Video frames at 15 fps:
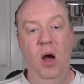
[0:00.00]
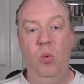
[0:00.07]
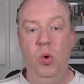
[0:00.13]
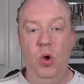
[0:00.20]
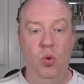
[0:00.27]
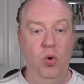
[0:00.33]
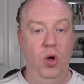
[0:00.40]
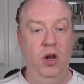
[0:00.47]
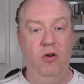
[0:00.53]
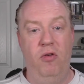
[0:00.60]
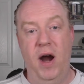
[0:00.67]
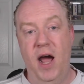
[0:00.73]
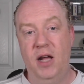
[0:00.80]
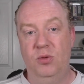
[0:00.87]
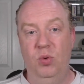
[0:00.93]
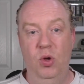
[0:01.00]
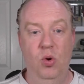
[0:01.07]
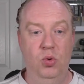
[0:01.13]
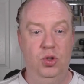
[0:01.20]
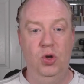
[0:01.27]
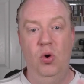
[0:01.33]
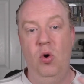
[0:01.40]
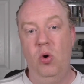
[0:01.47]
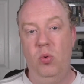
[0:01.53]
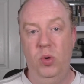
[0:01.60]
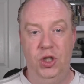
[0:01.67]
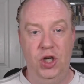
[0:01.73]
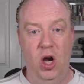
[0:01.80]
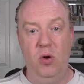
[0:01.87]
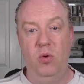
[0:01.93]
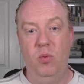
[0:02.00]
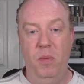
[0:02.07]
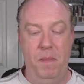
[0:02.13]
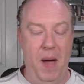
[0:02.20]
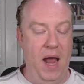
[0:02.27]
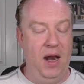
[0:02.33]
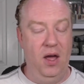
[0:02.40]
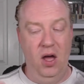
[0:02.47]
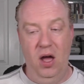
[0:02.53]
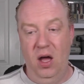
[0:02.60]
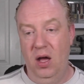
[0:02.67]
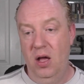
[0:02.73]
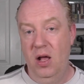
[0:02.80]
We all interact, we all talk, we joke, we banter,